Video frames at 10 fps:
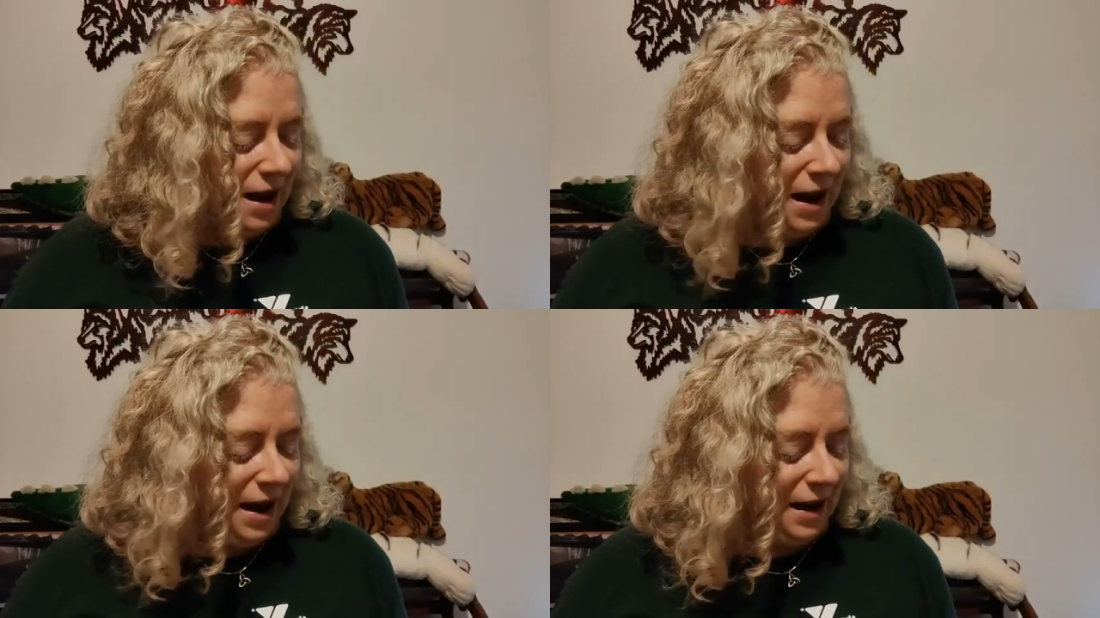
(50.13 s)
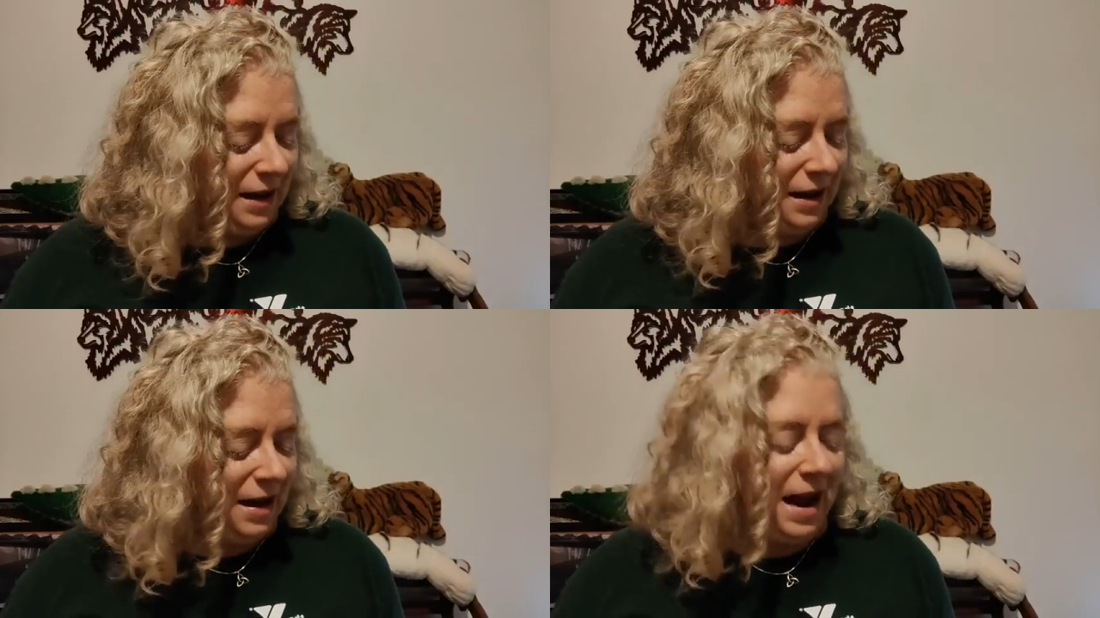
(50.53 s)

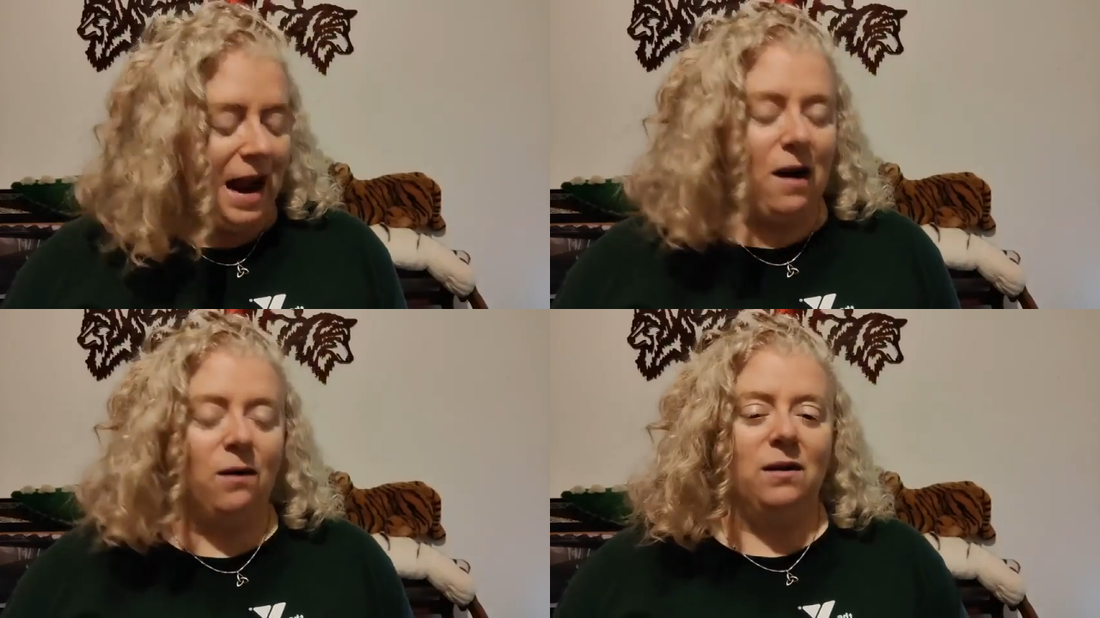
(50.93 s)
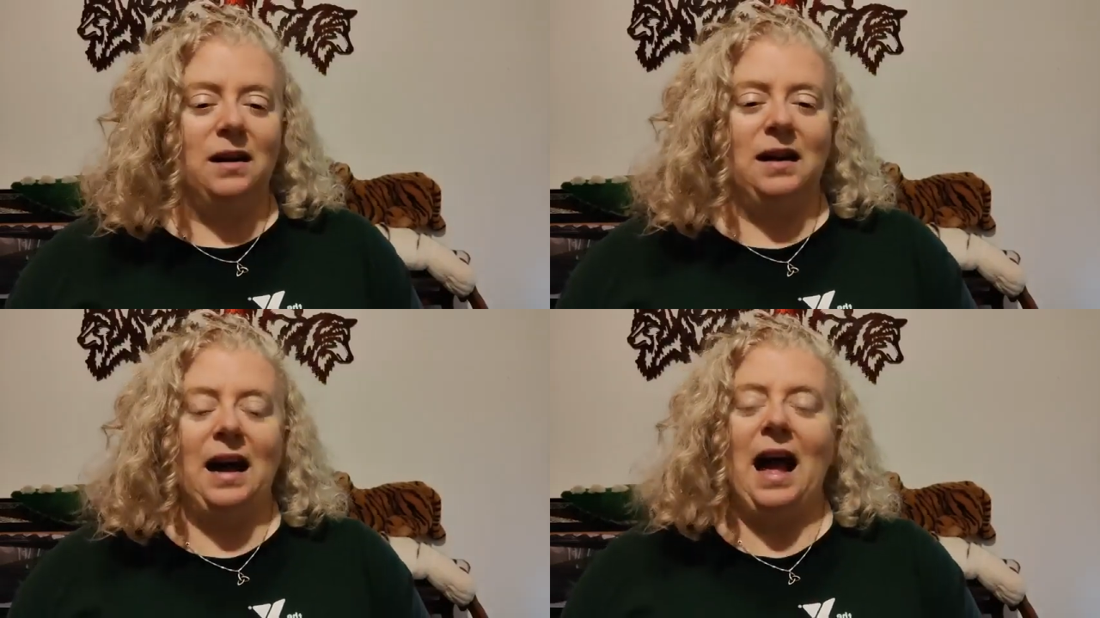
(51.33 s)
and now
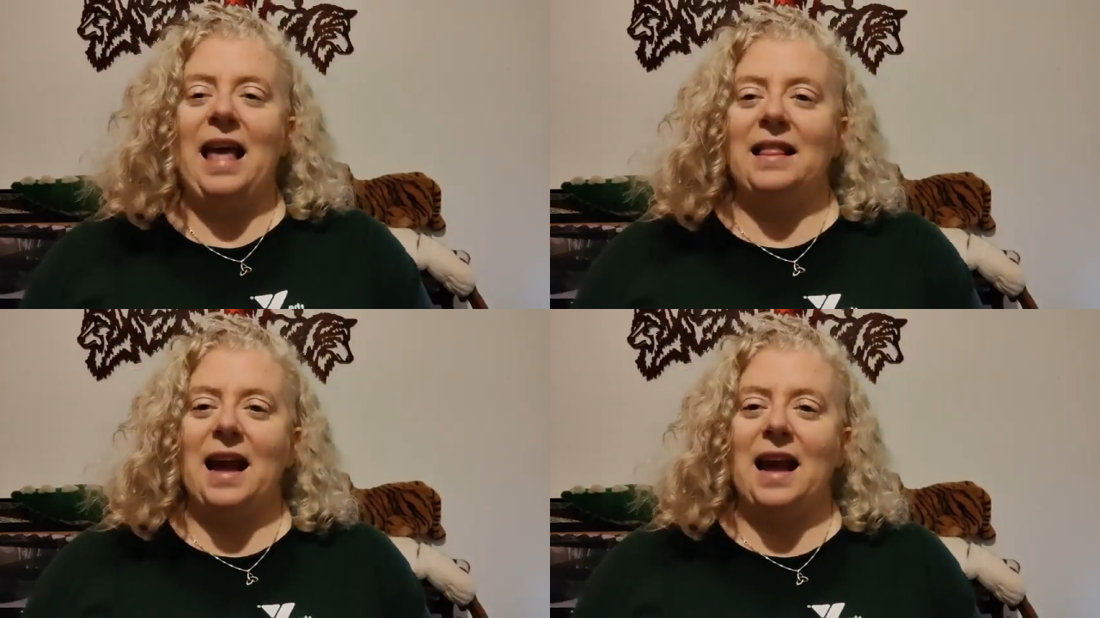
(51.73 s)
and,